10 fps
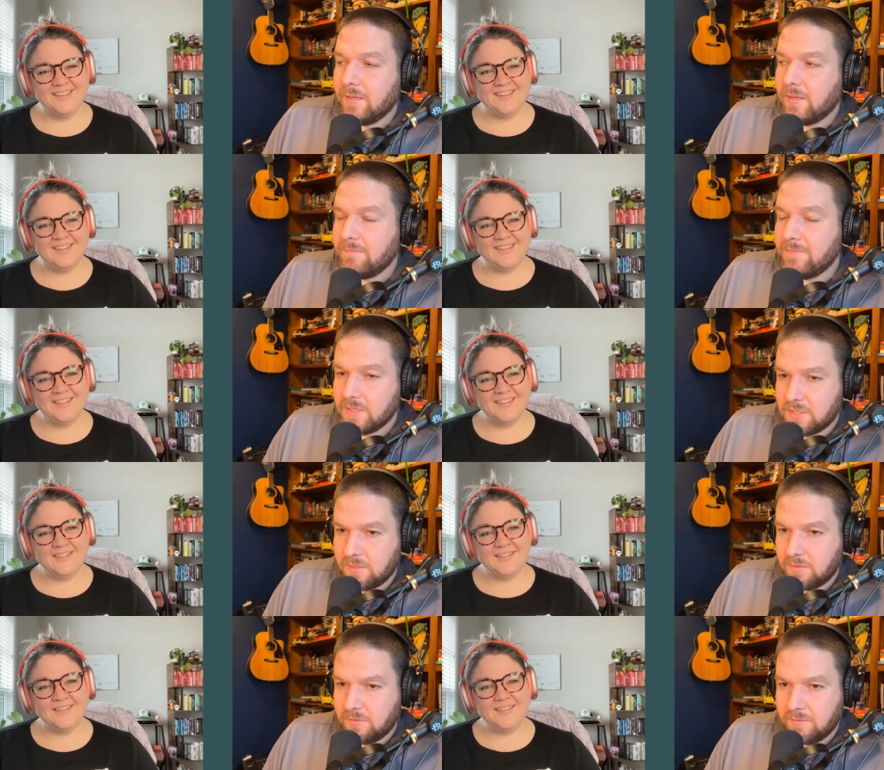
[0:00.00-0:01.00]

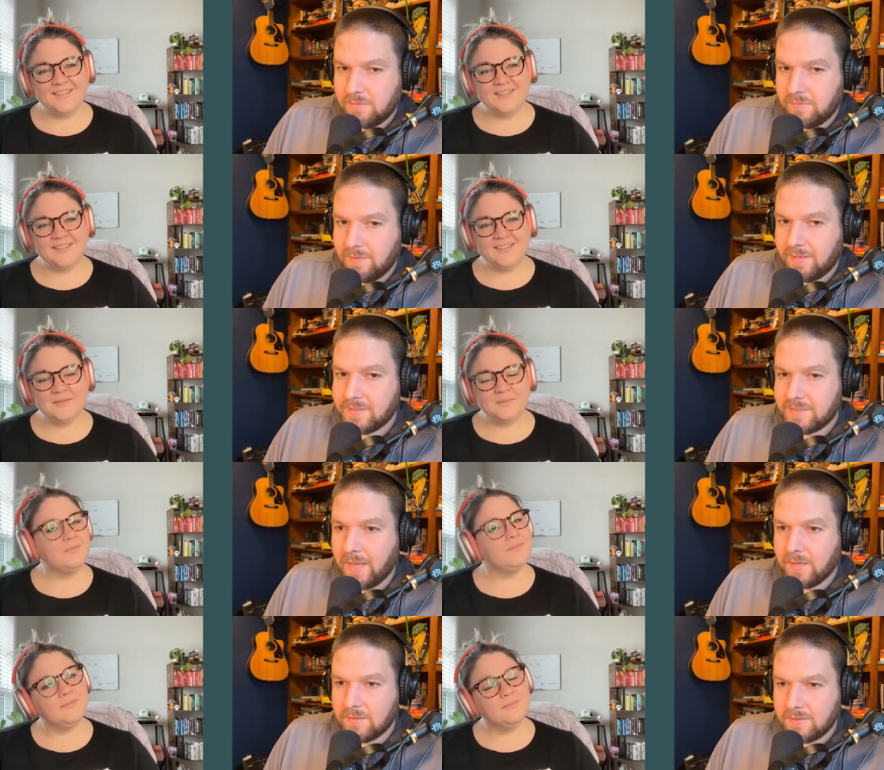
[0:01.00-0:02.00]
Speaker 1: convention, like a
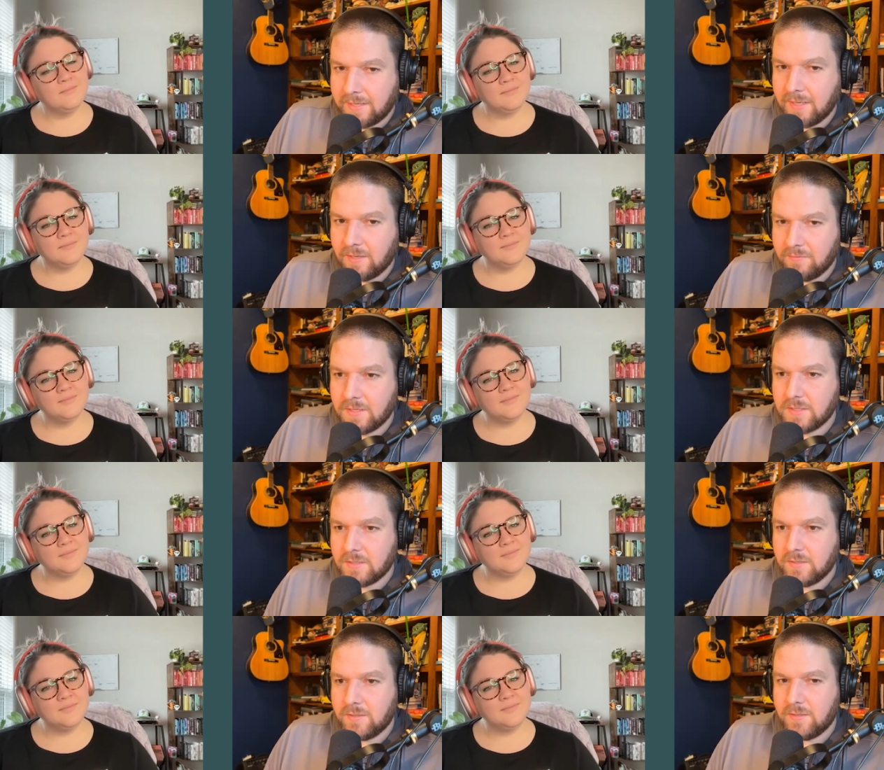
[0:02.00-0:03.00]
sign, psychic
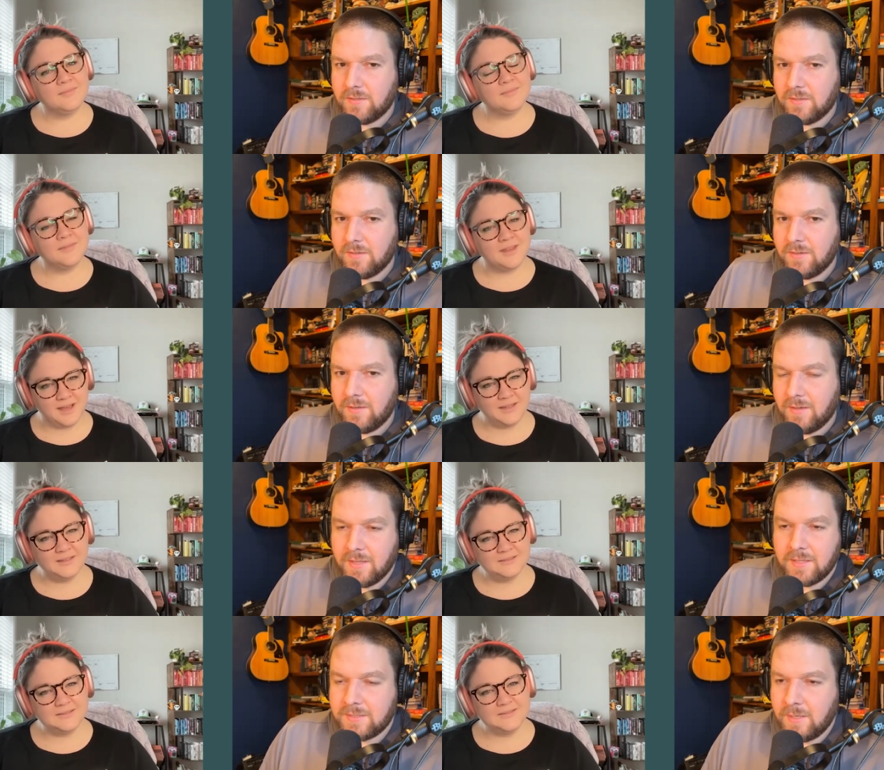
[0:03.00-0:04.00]
convention. Yeah.
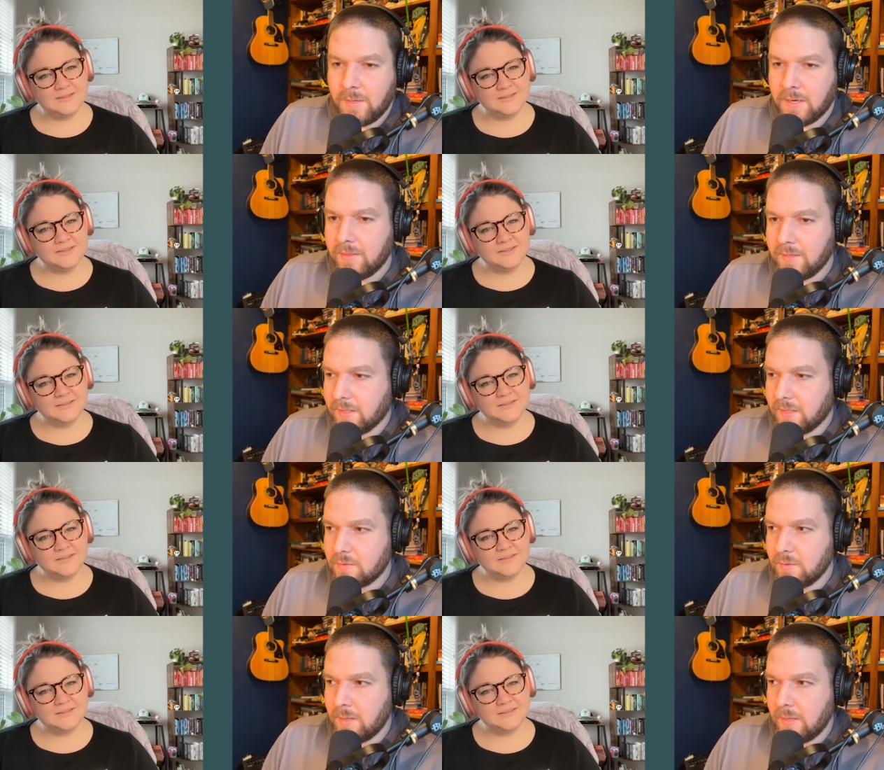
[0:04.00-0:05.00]
And that same kind of thing. Like,
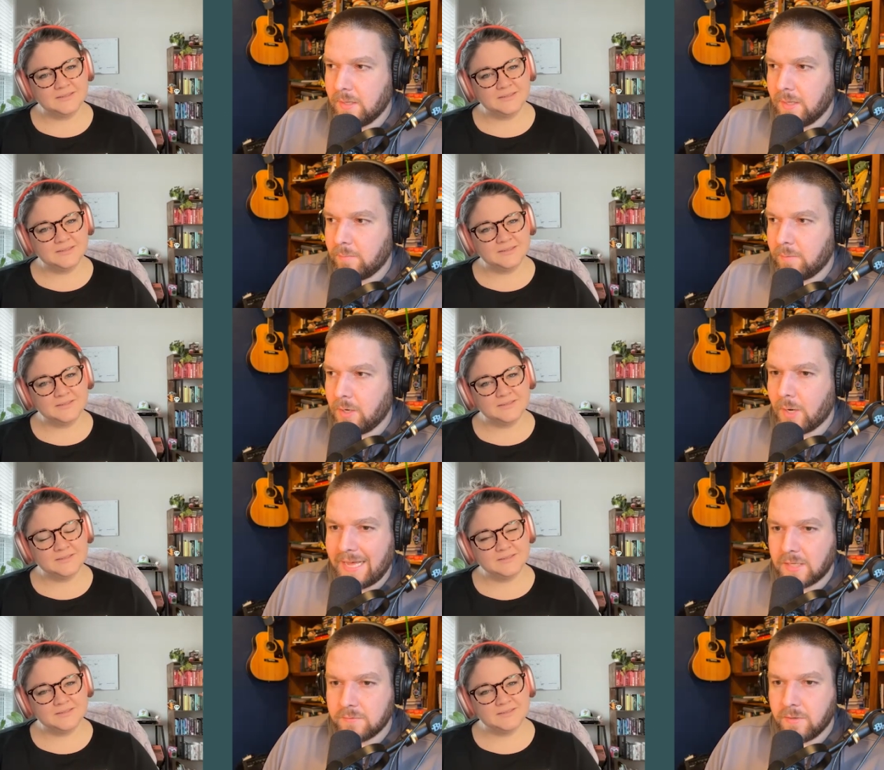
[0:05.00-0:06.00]
do they like put out
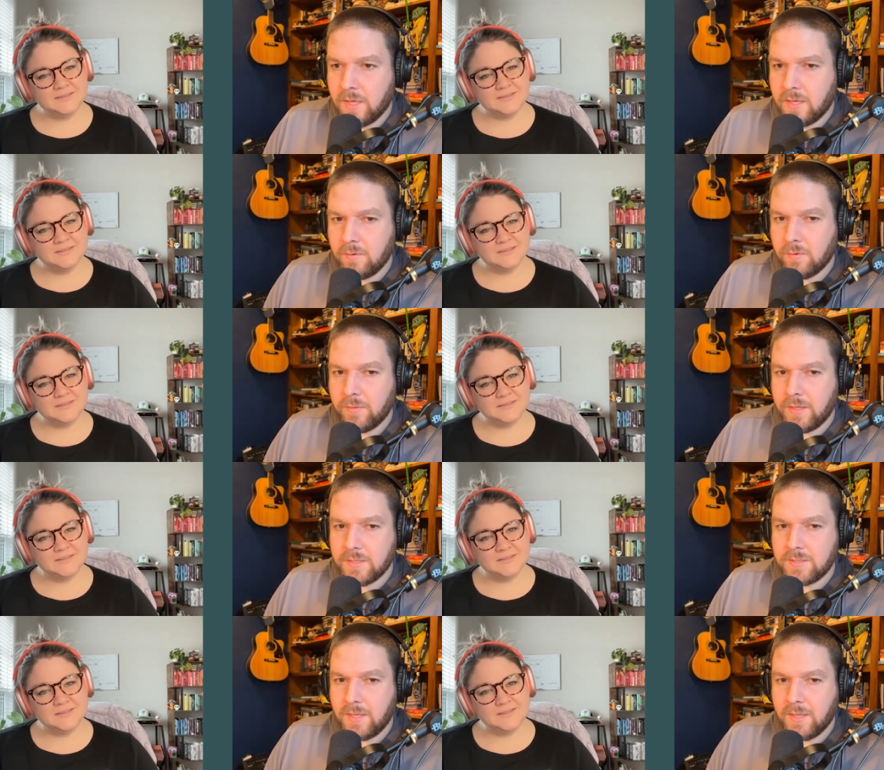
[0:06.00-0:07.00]
ads for that? Or they
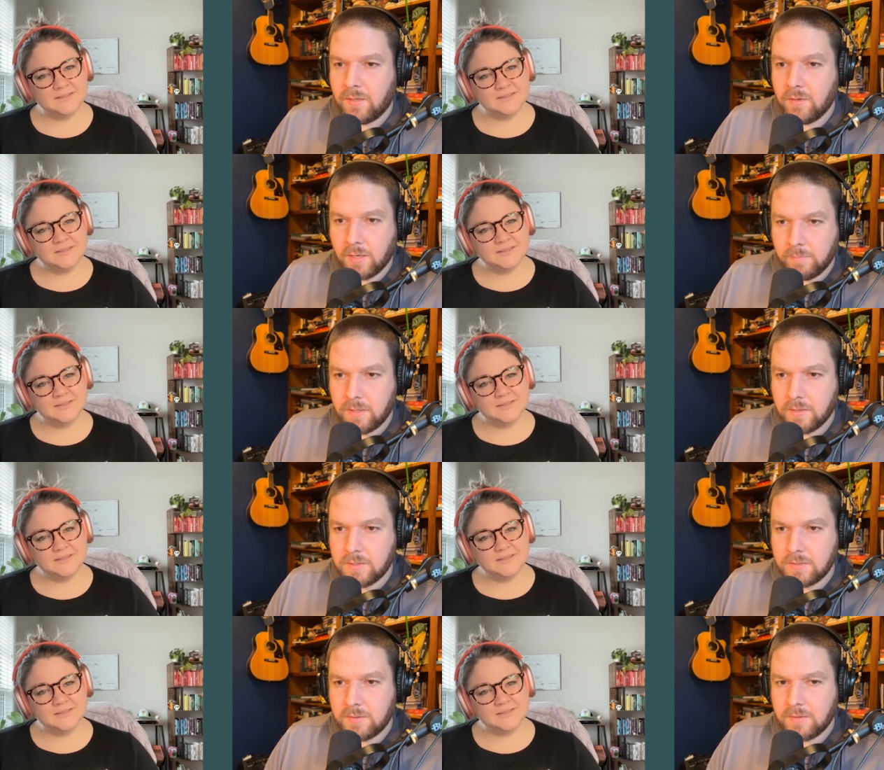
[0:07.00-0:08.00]
just say, like, you're coming to
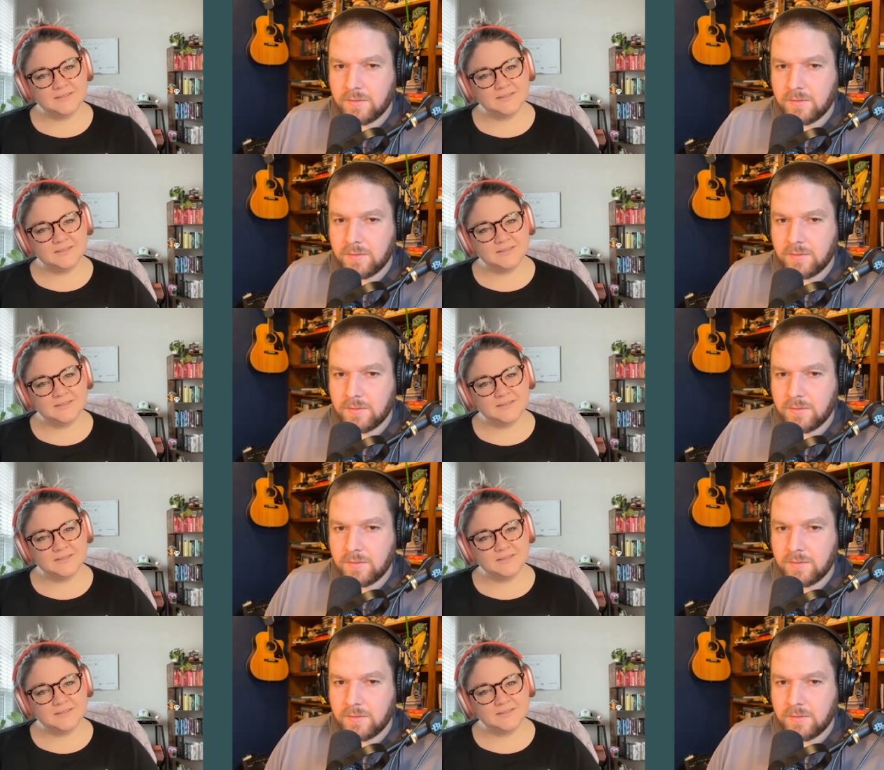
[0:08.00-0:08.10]
this?